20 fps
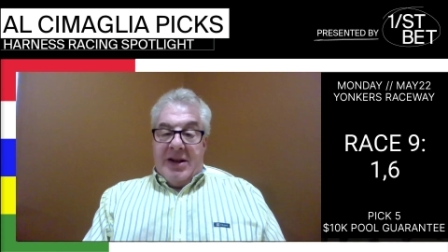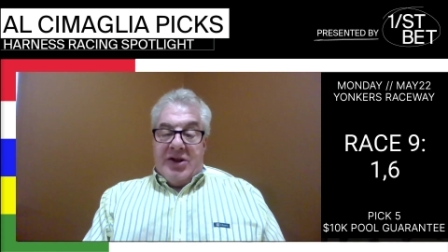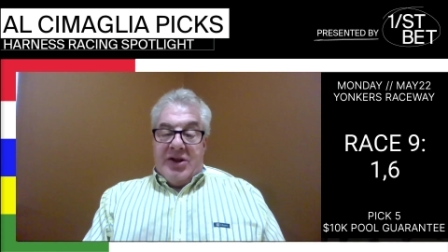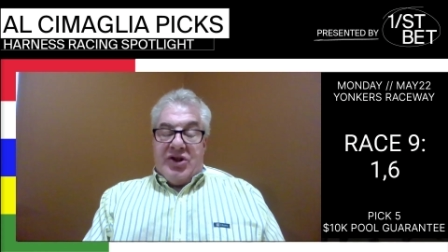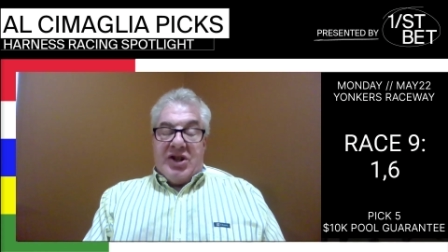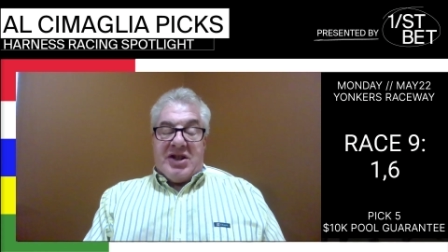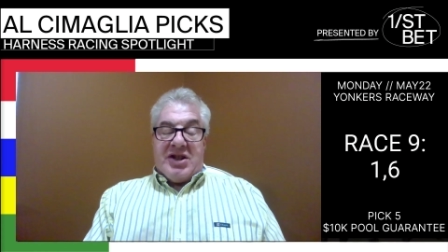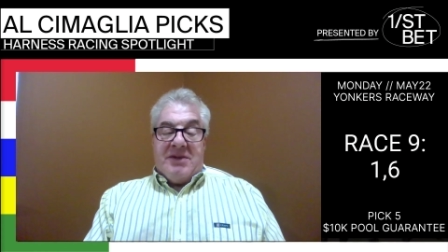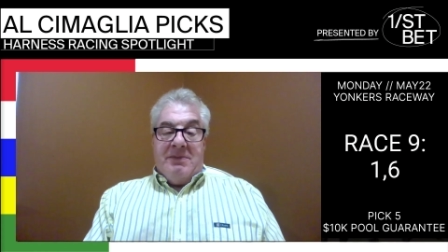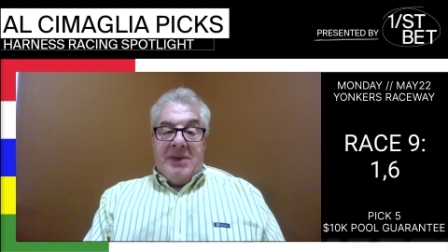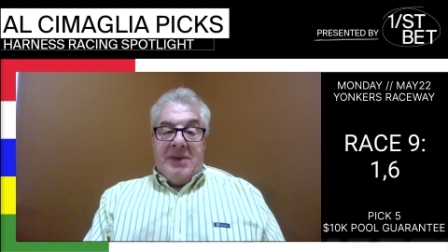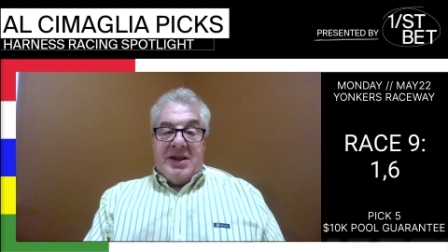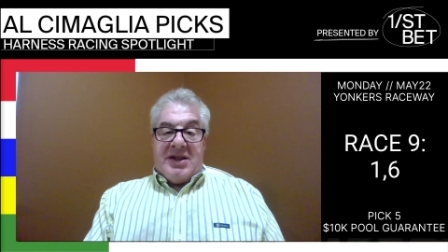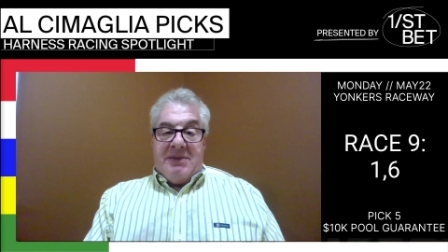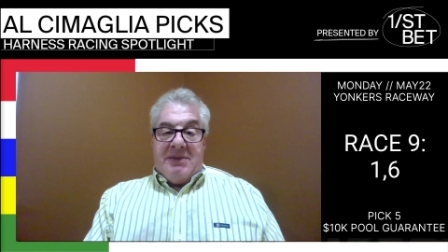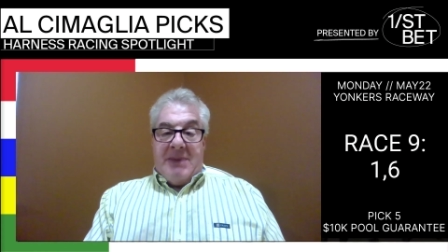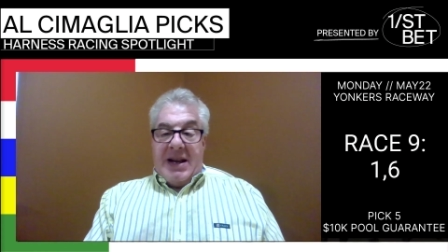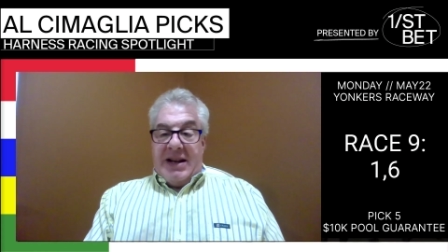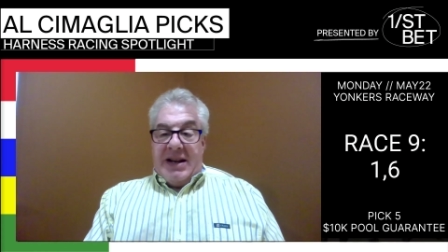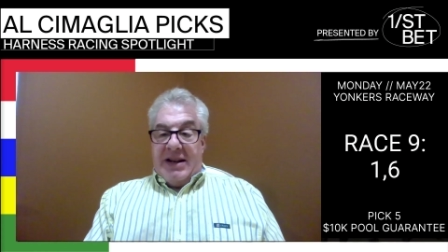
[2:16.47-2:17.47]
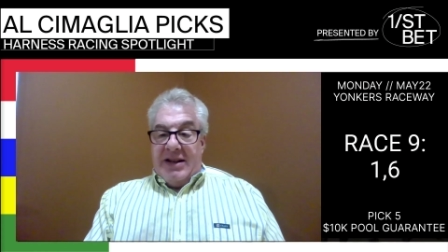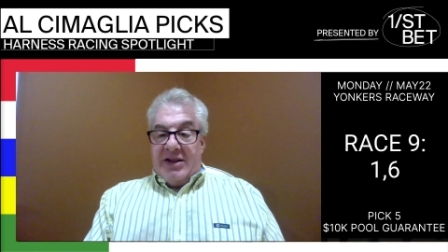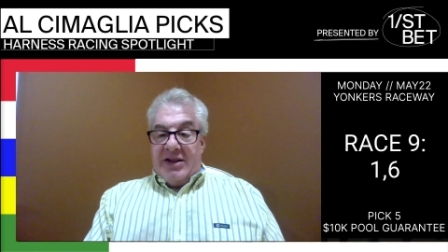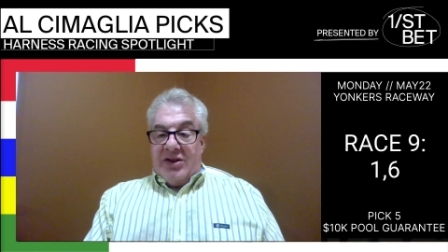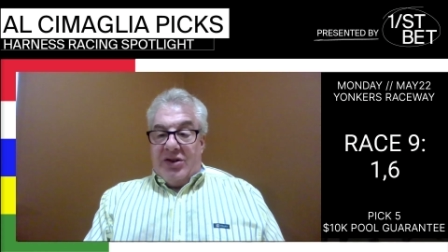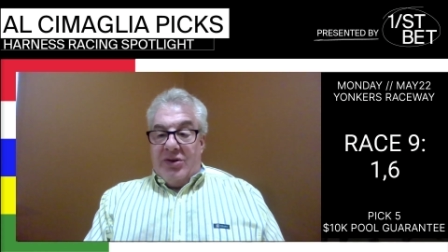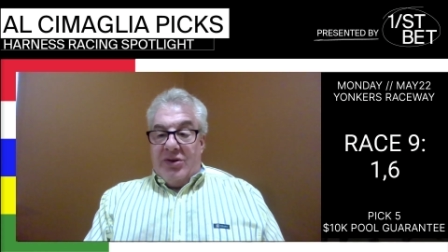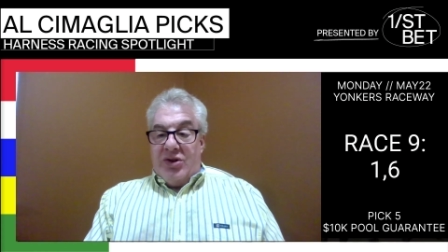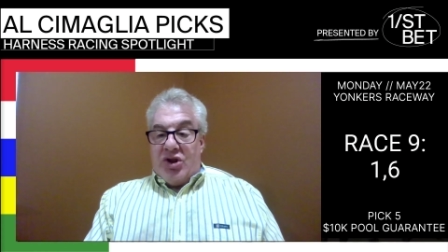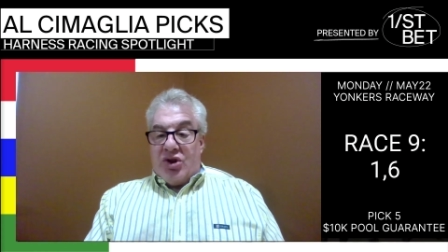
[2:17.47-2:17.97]
Just missed making
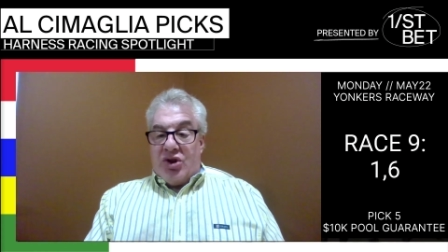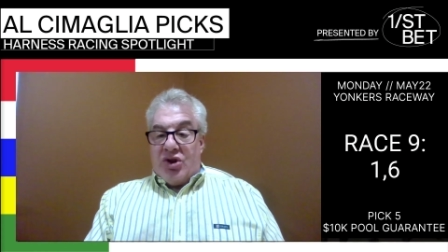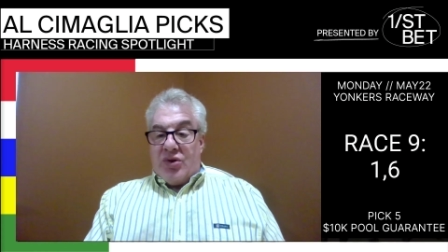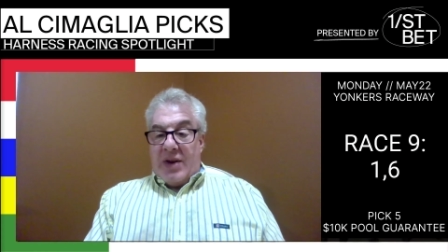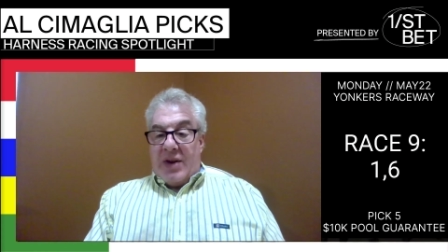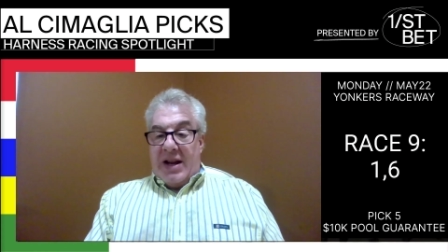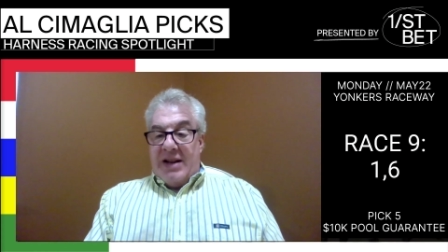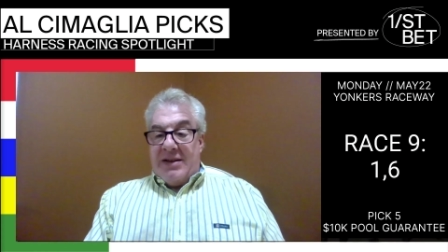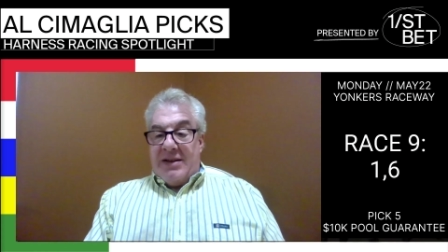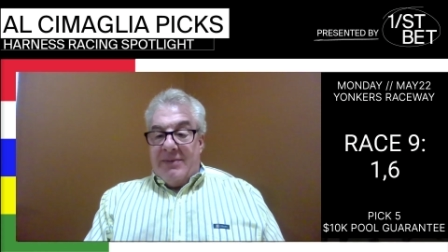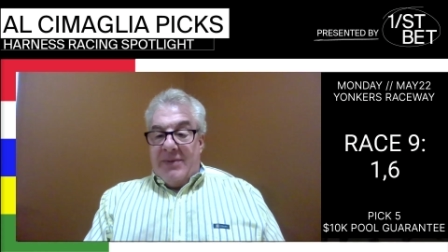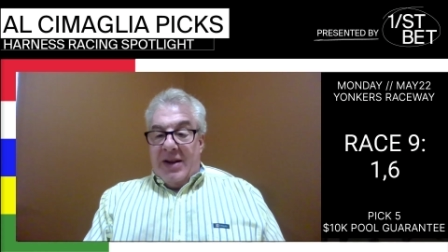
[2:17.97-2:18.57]
it too straight.